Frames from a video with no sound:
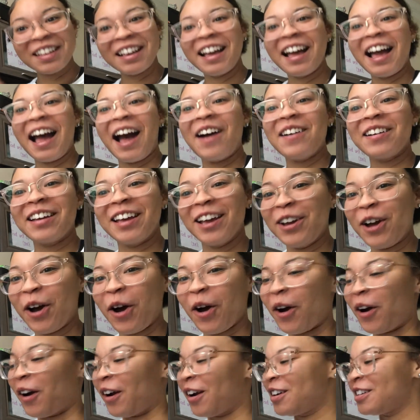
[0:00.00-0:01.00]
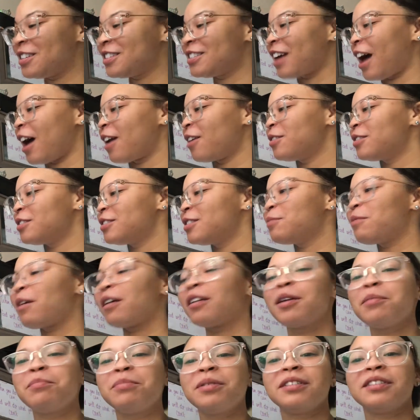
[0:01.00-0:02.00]
Okay, cars. I don't see why
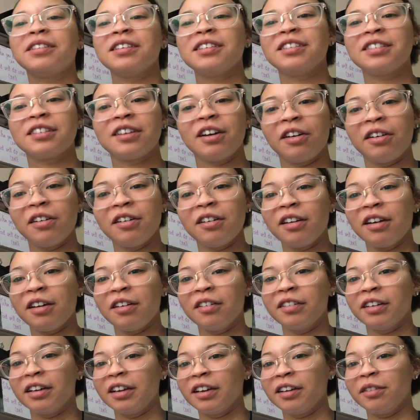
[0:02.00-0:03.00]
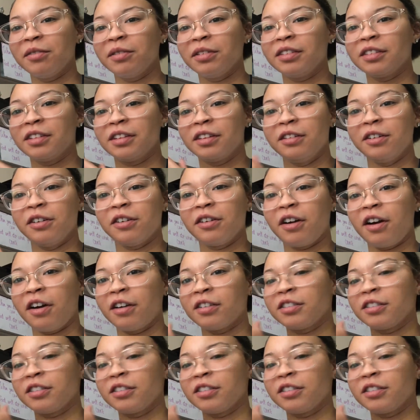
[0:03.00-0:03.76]
they put the skull on there with the neurons